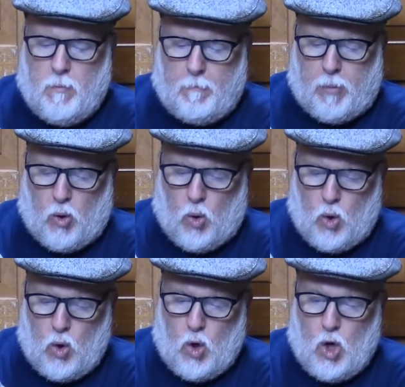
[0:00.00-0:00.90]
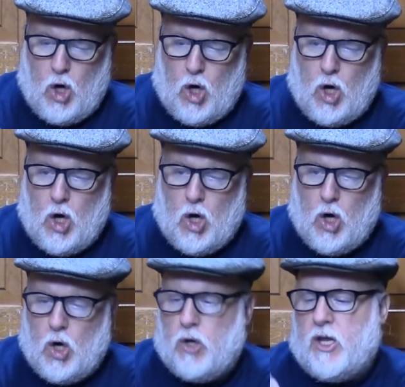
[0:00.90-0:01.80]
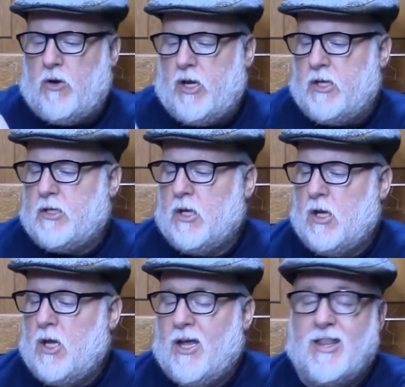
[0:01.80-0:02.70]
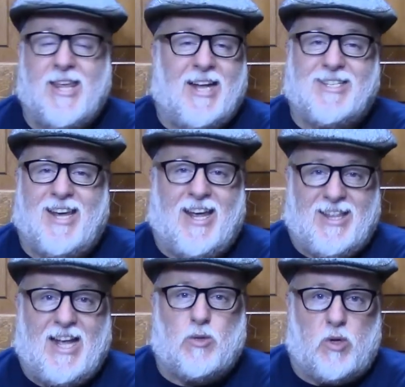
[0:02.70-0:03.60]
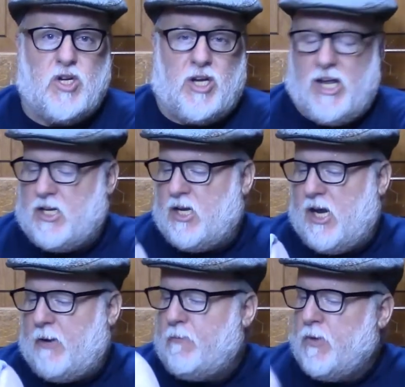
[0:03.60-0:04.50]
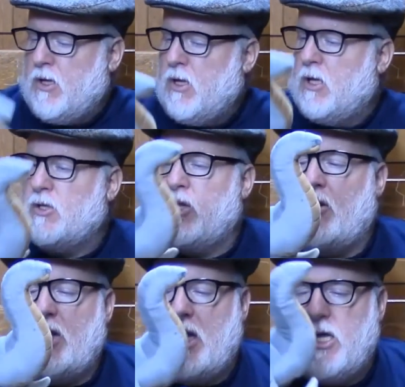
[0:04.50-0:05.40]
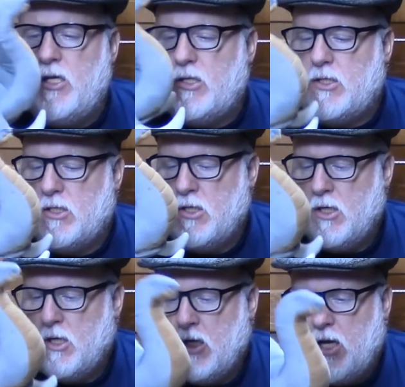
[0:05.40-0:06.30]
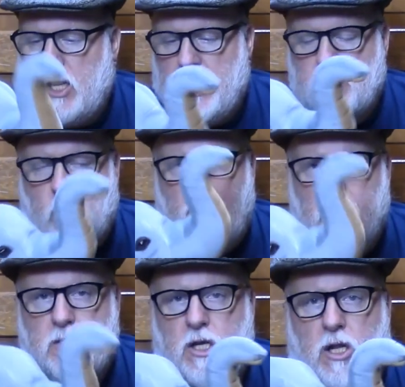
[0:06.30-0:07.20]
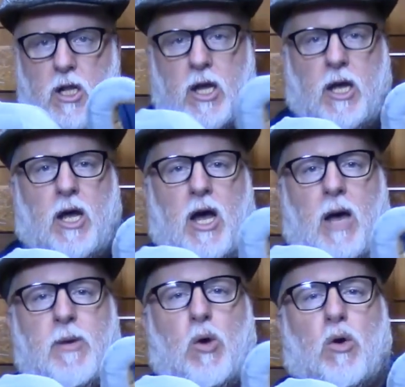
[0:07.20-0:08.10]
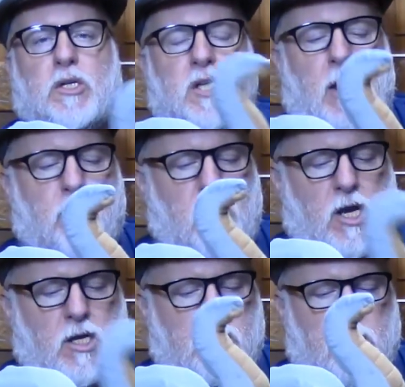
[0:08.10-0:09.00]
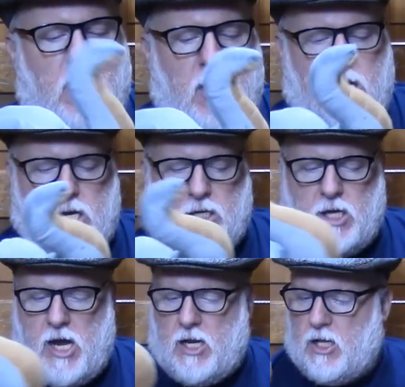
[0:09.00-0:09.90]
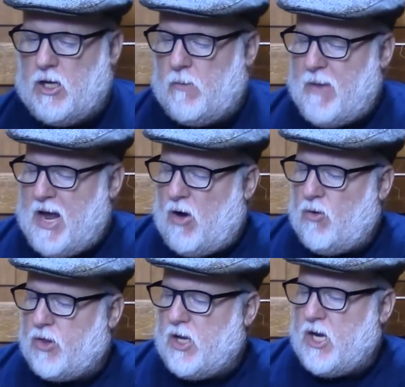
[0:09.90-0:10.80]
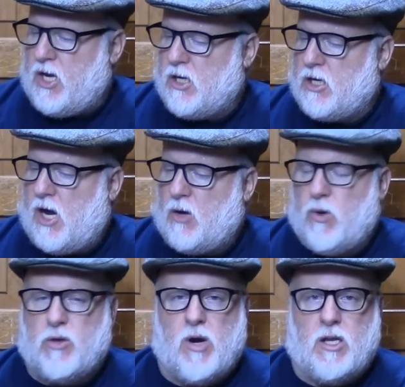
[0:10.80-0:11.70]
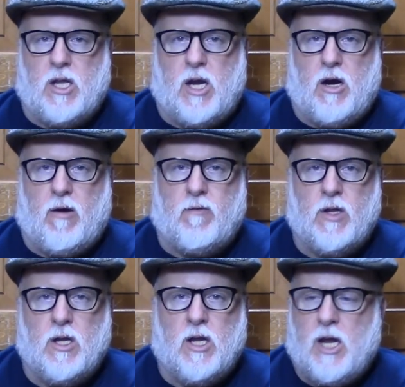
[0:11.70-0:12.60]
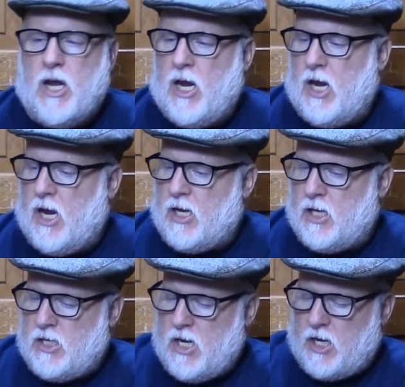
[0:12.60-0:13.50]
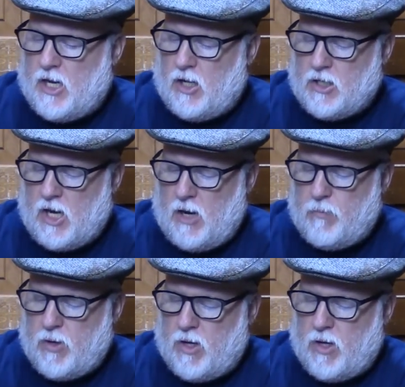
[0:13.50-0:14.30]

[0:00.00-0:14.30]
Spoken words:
Brrr, there it is. That's it. That's what you get today. So there he is. It's one of those little hobby horse type things, and he's got a little mouth that he talk with right there, and a tea kettle type